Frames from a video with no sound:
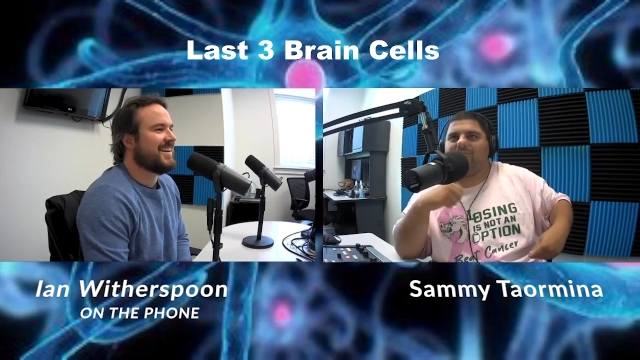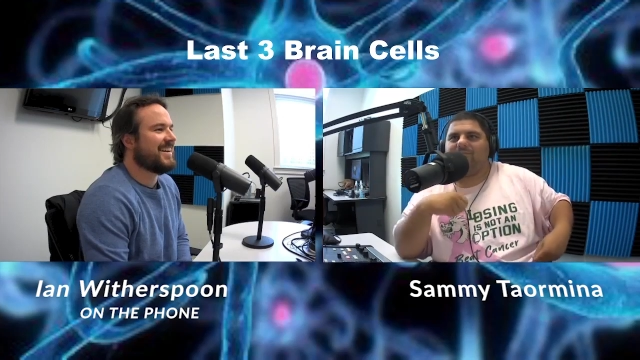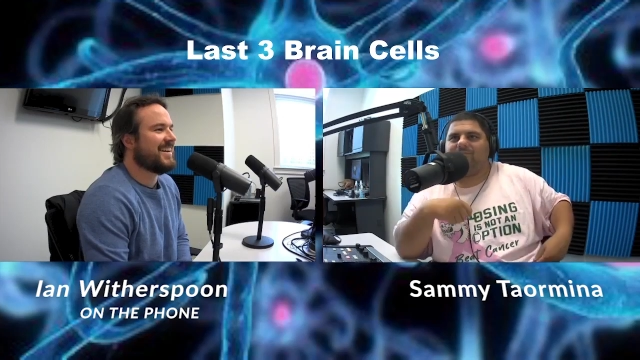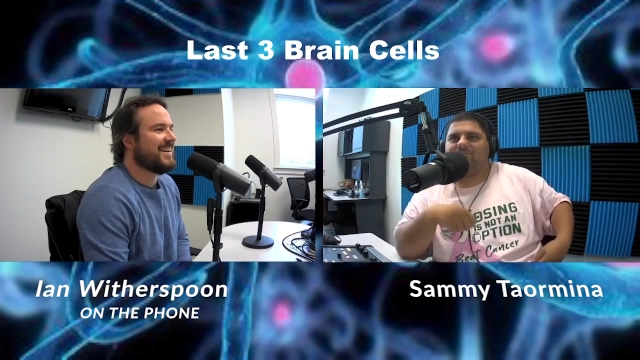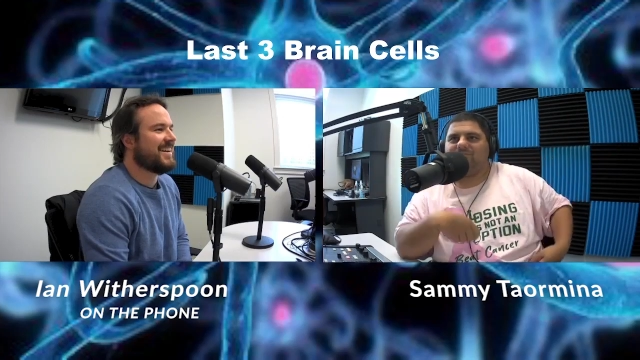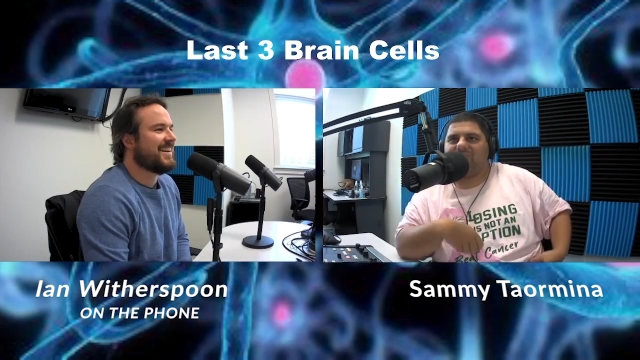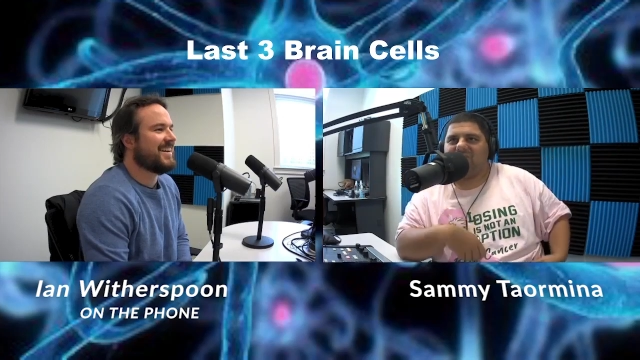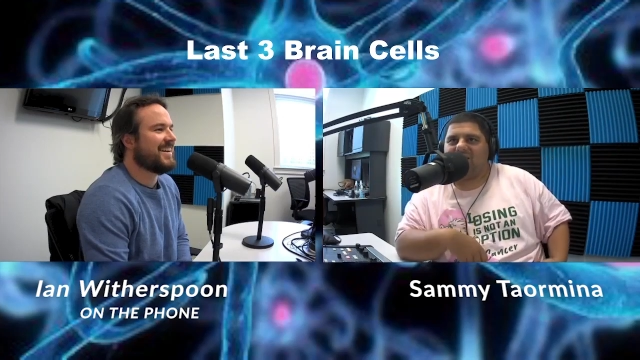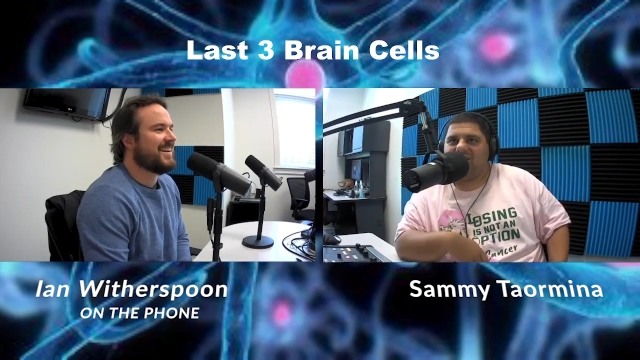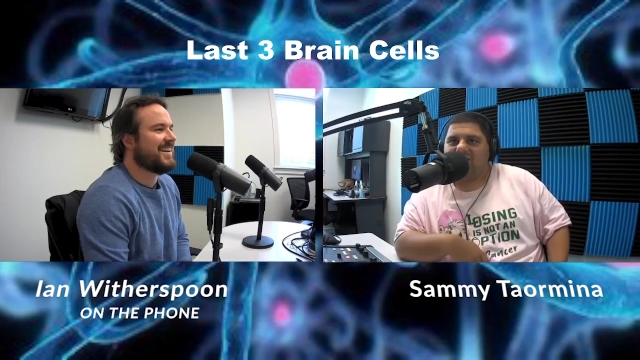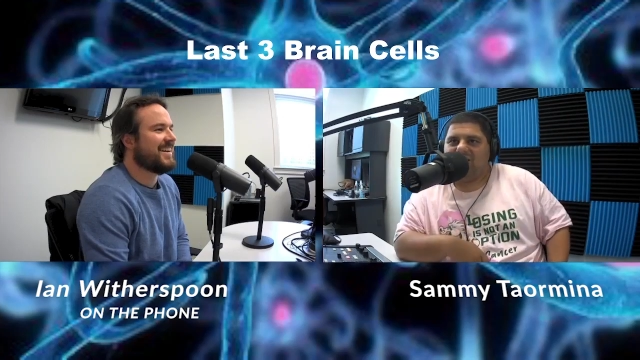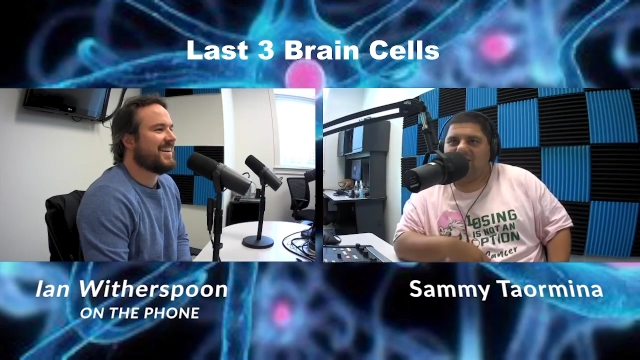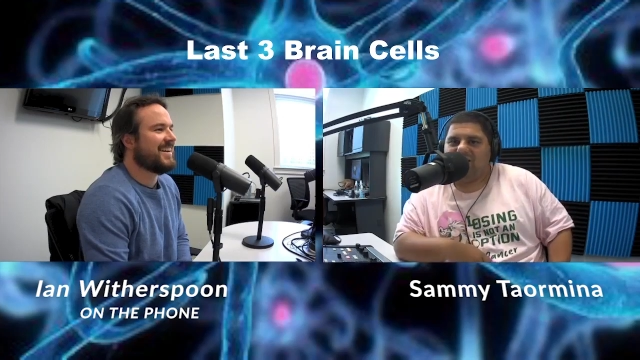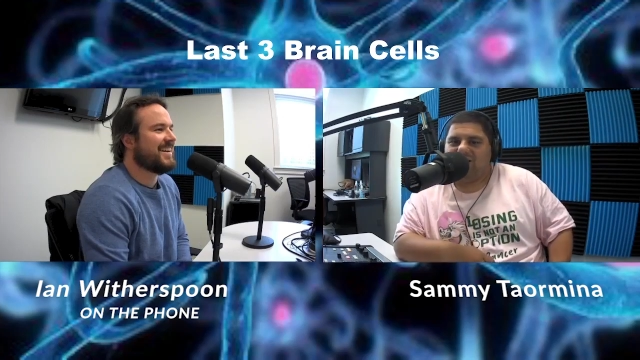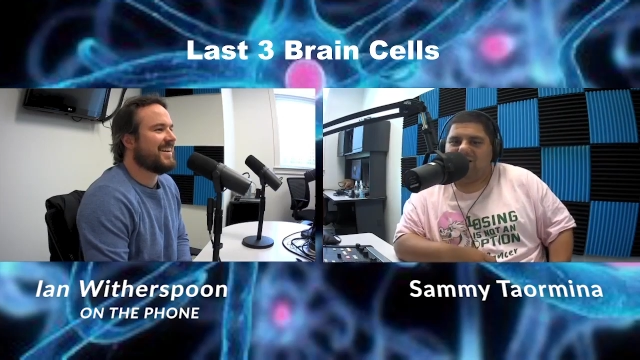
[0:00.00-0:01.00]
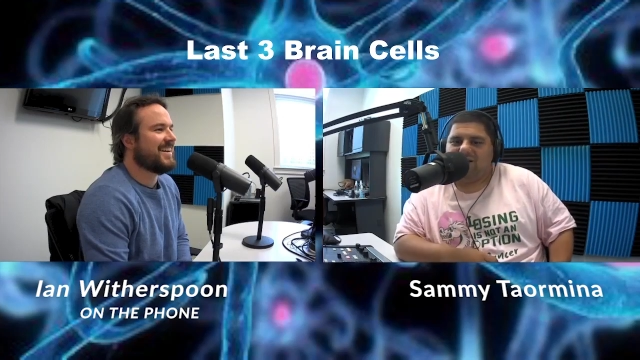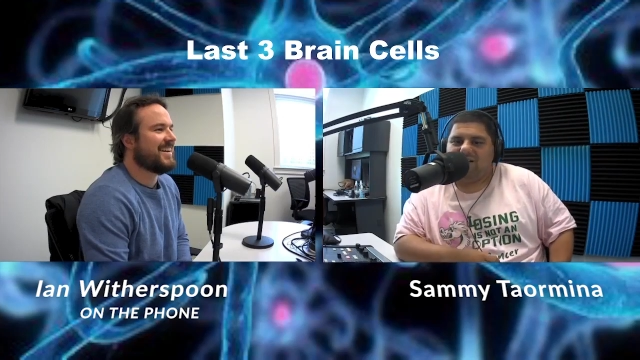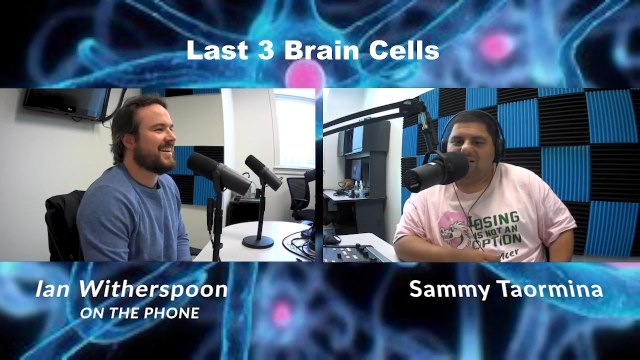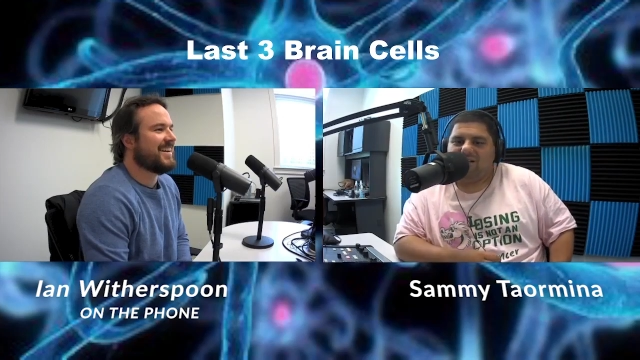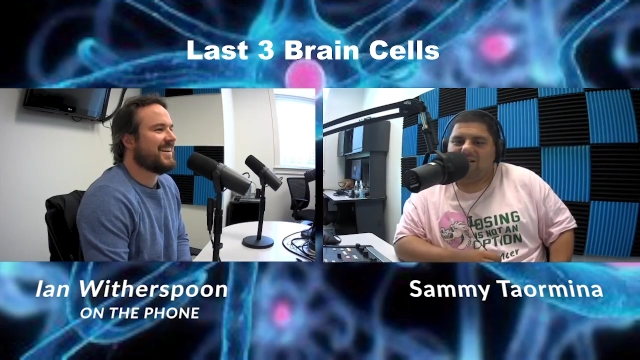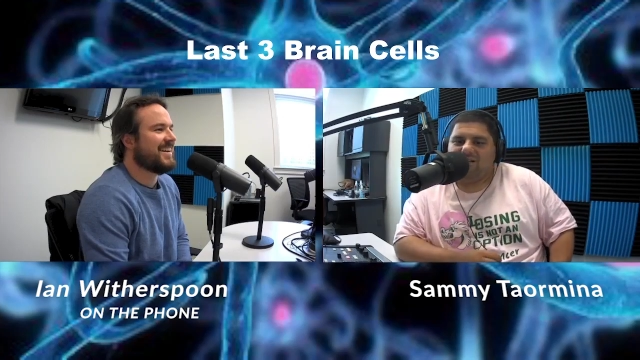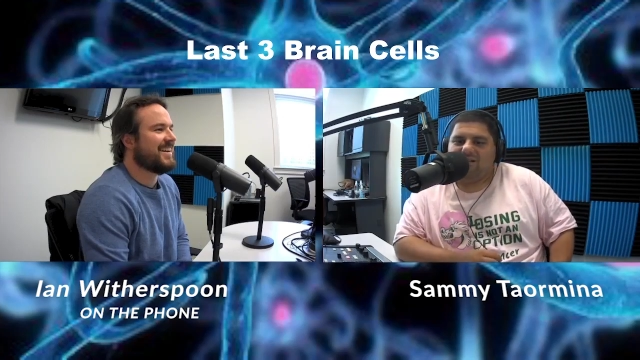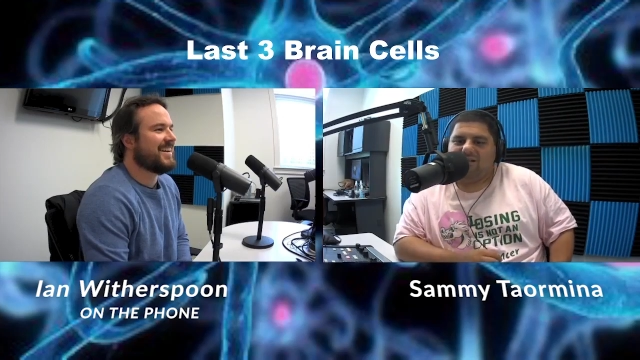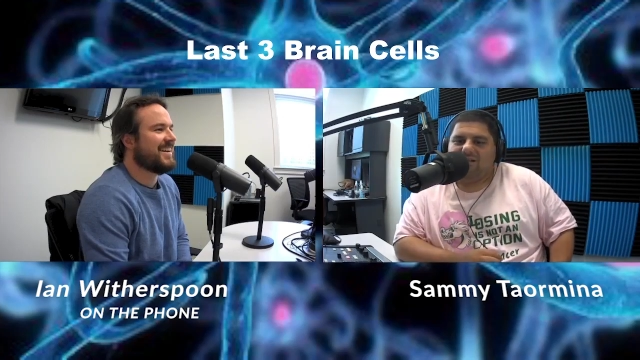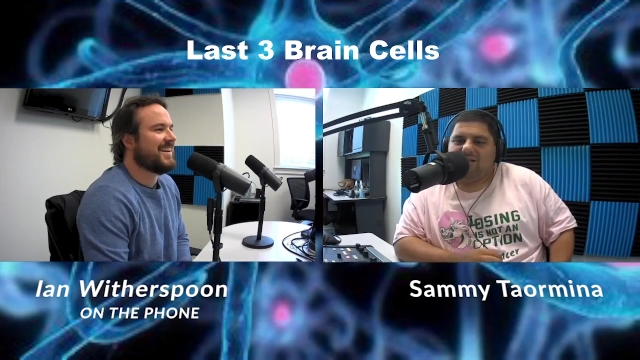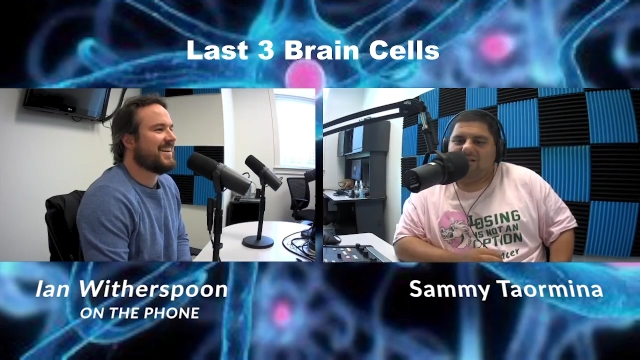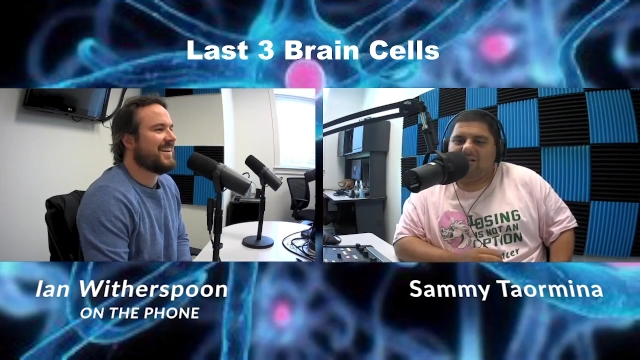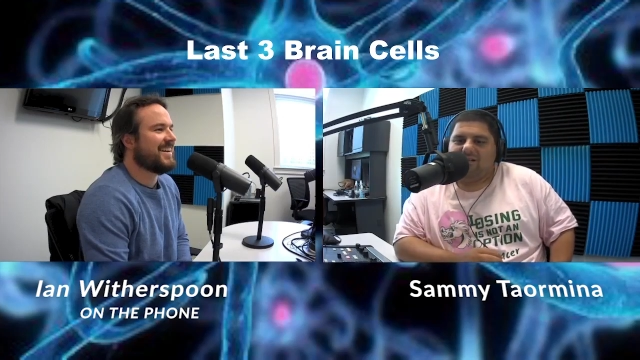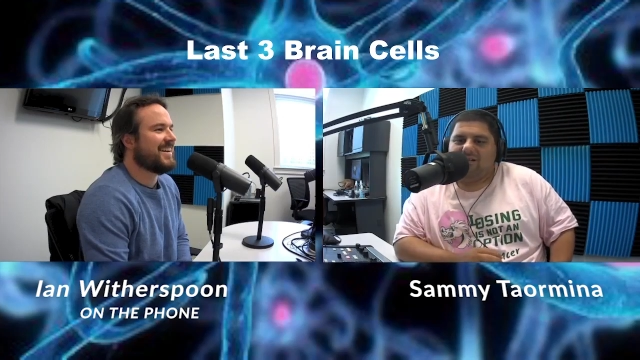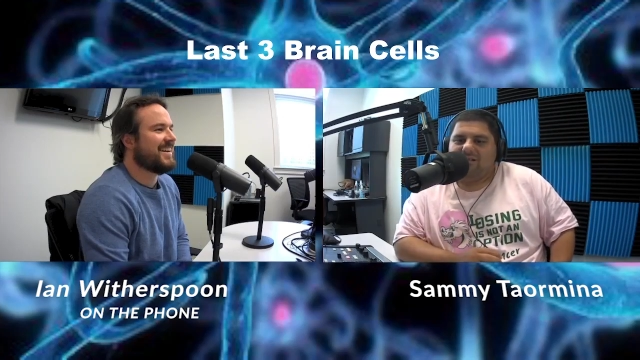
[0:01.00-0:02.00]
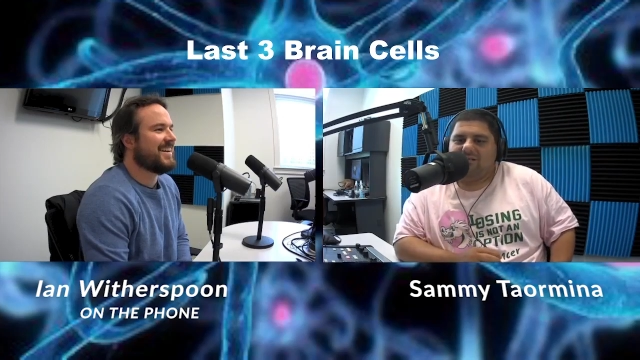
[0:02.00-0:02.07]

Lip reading: (silence)